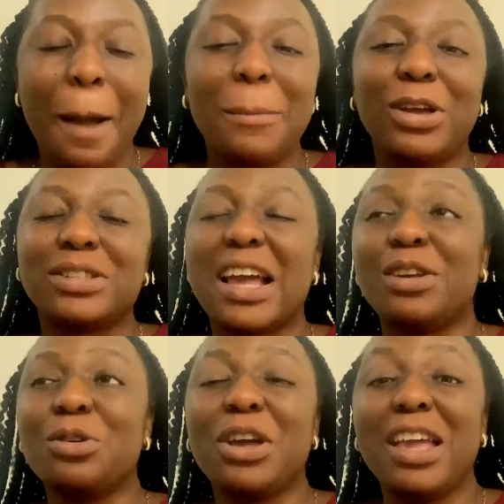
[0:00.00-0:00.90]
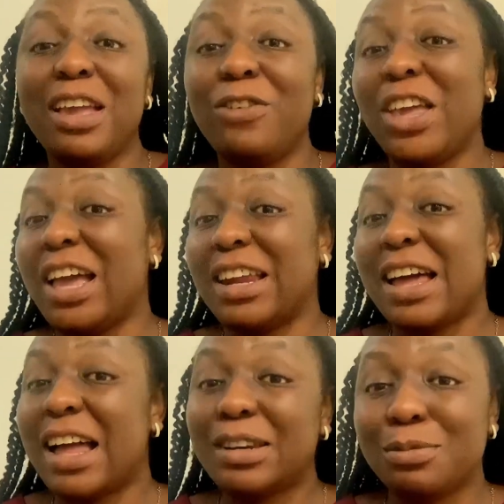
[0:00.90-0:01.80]
Because I know if he
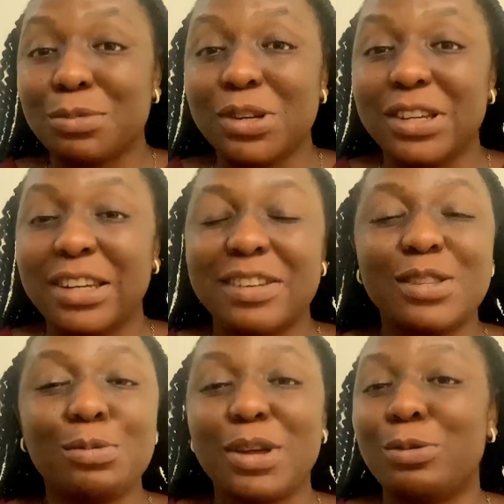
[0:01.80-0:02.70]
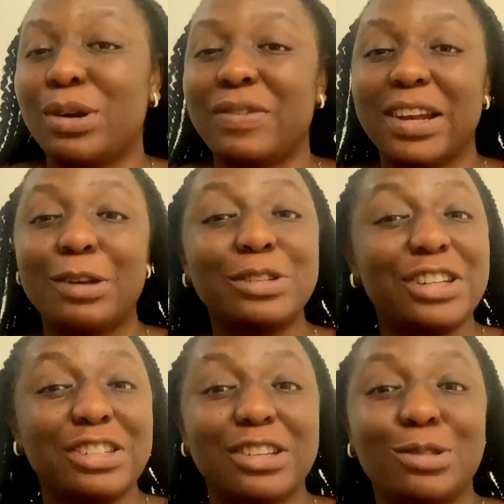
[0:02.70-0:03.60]
had the money, there's no way he would have allowed
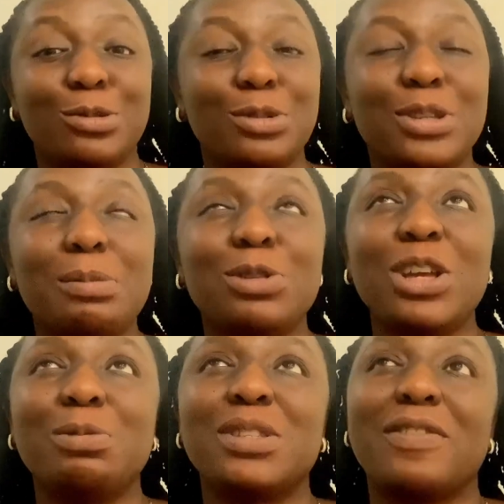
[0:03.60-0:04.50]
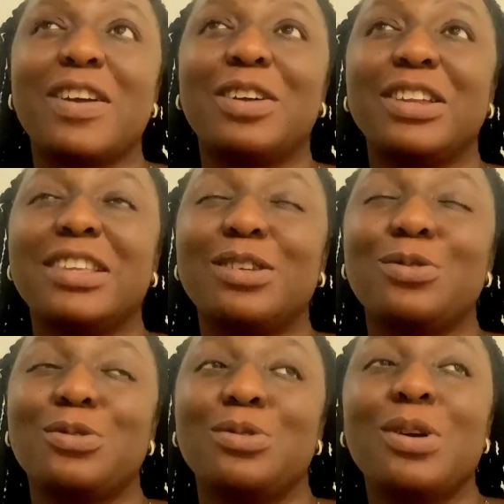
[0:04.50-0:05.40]
Jeje to do. So I'm sure he must have calculated,
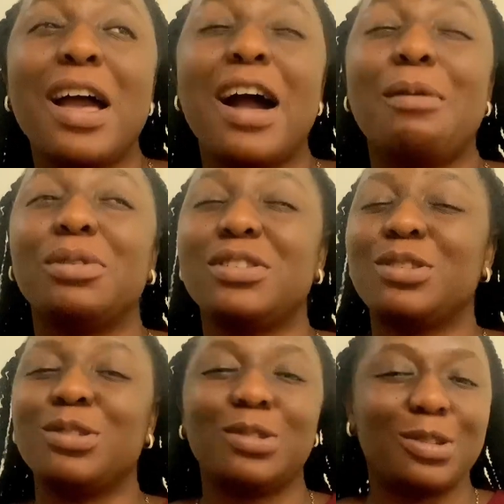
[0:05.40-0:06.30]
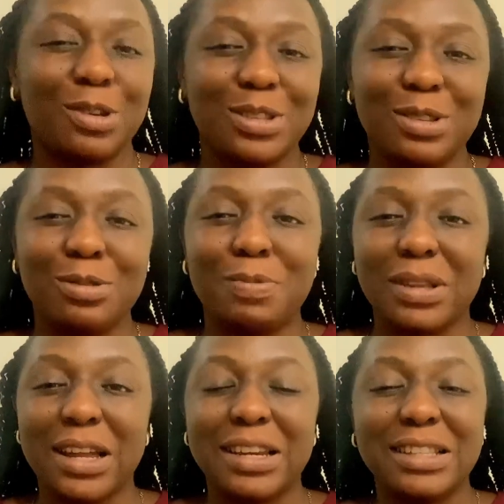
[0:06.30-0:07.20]
oh, how much is going to be the cost to do
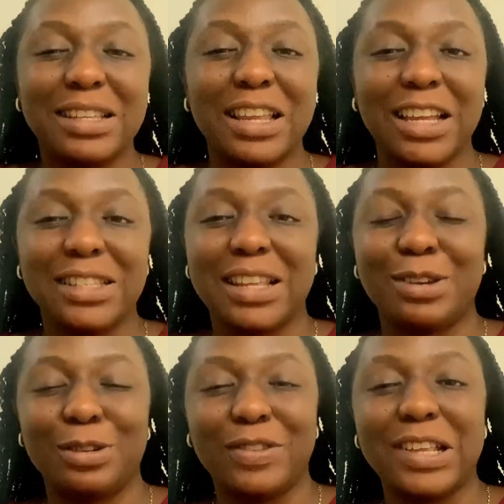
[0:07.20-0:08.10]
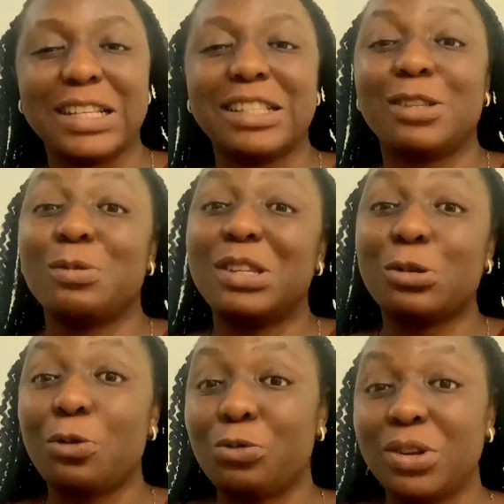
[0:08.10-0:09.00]
paternity tests and all of that, and someone is
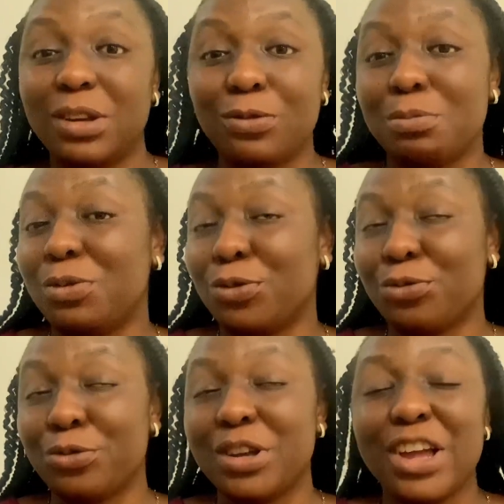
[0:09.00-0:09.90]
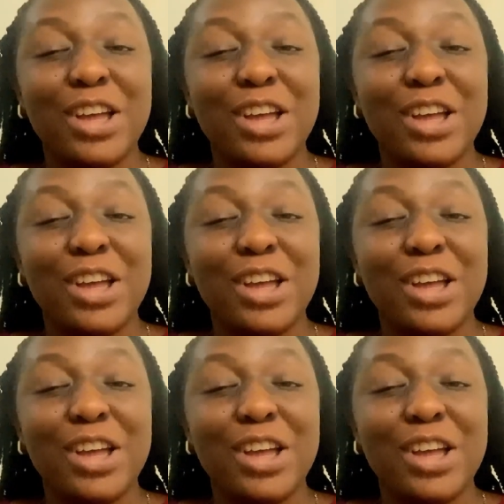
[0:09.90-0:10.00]
offering it for me for free.